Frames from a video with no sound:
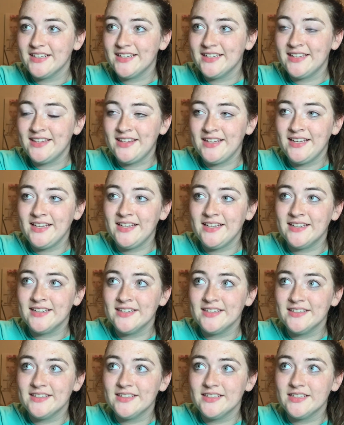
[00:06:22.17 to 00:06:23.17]

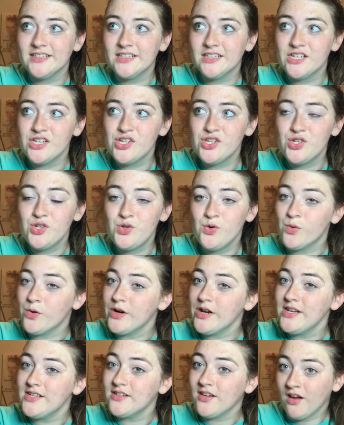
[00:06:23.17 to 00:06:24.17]
the
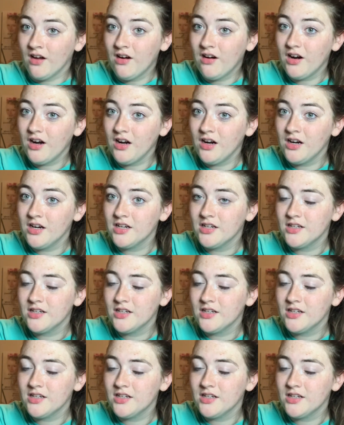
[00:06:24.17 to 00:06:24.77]
stories are